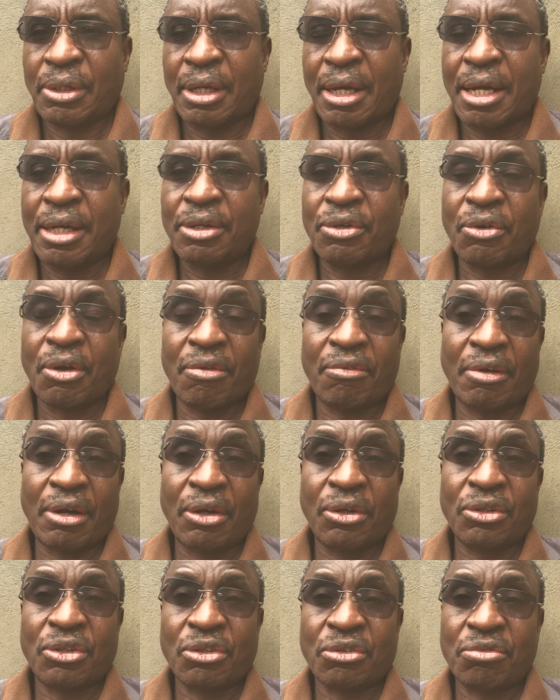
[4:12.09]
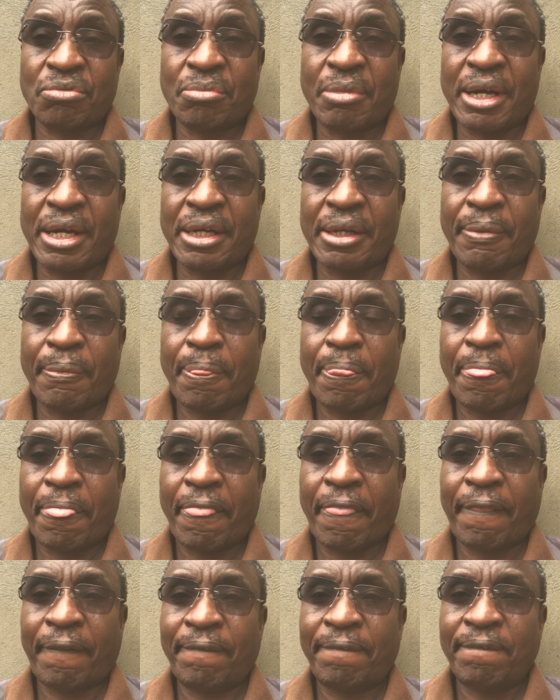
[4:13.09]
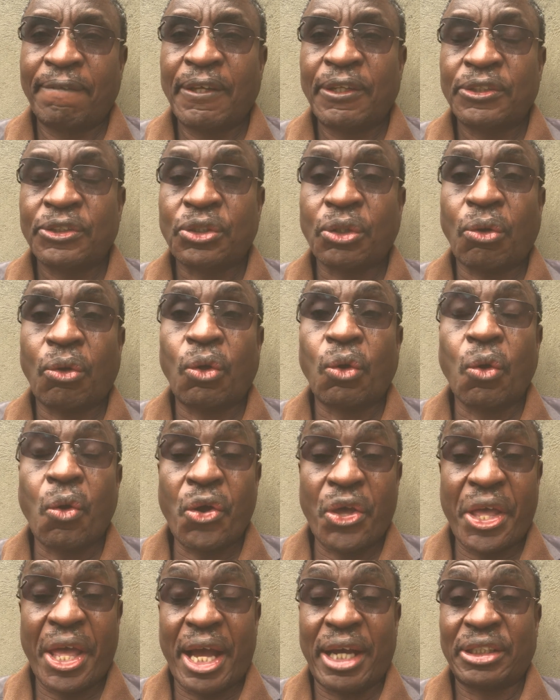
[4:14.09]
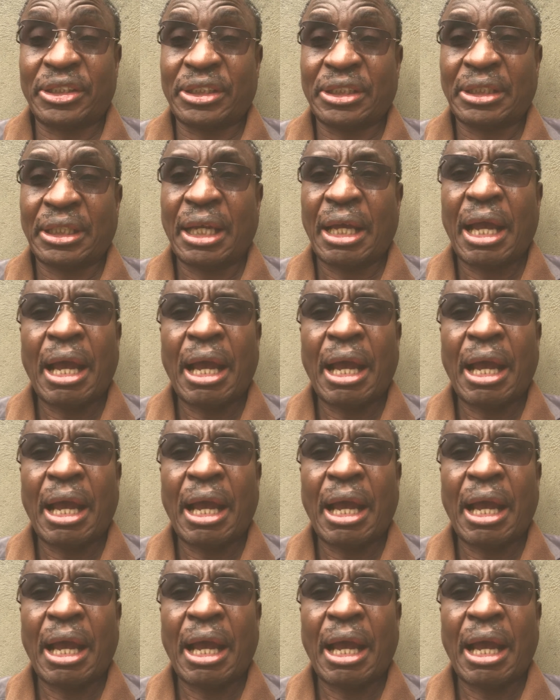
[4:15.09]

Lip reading: And you have a lot of money. So Luhyas,